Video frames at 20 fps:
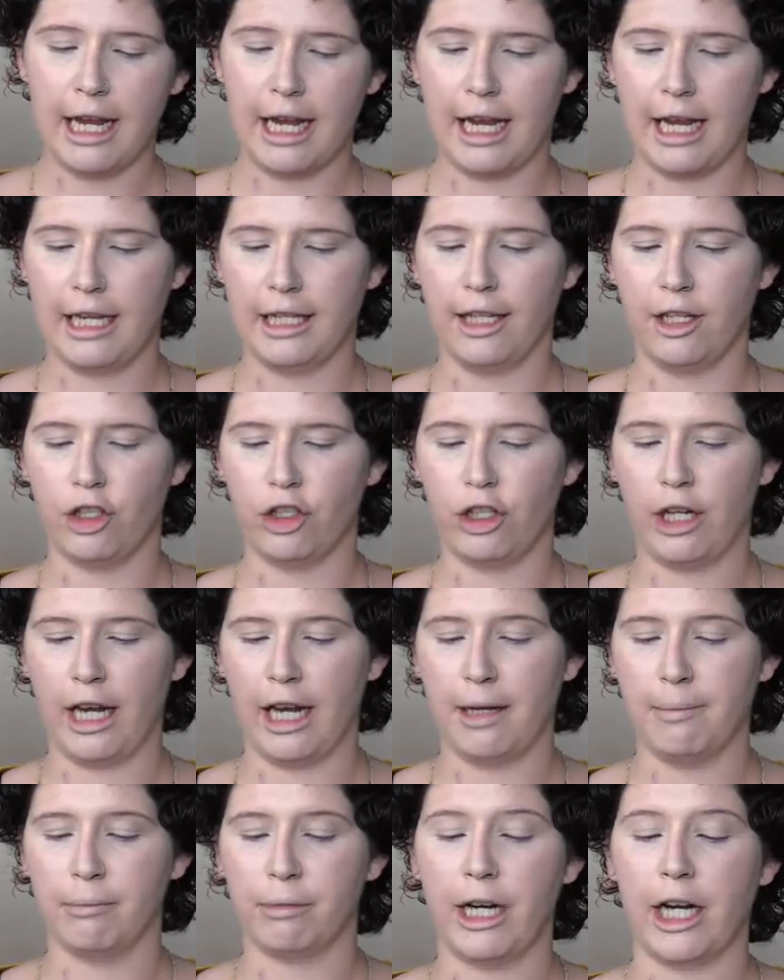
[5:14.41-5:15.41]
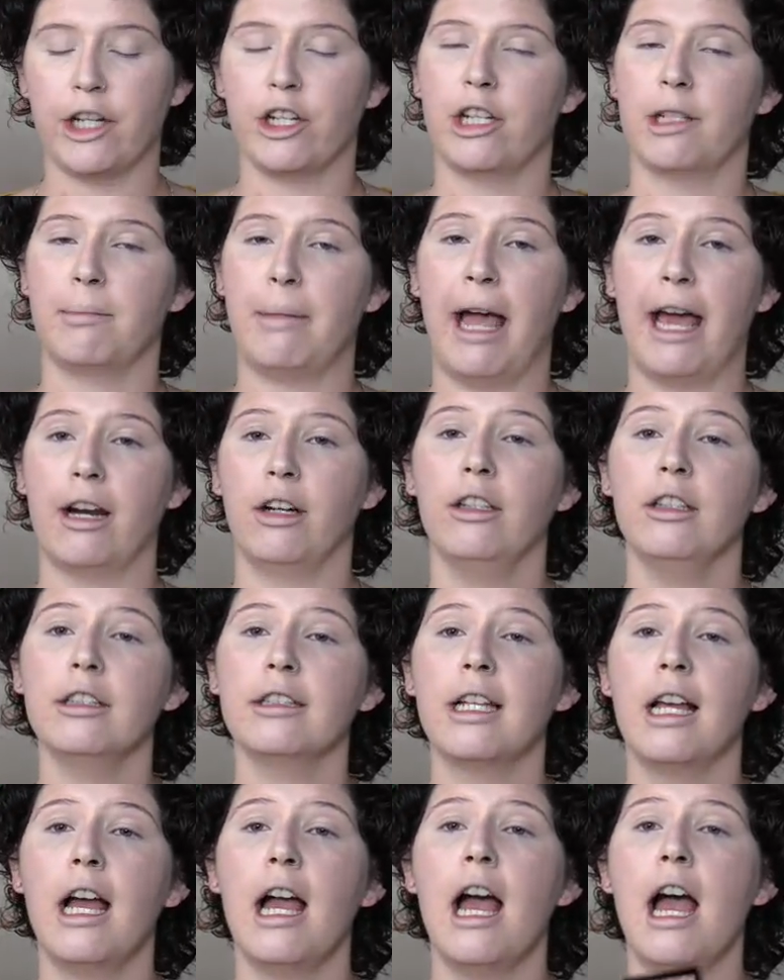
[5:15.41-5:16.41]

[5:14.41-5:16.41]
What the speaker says: in the shade Precious Petals.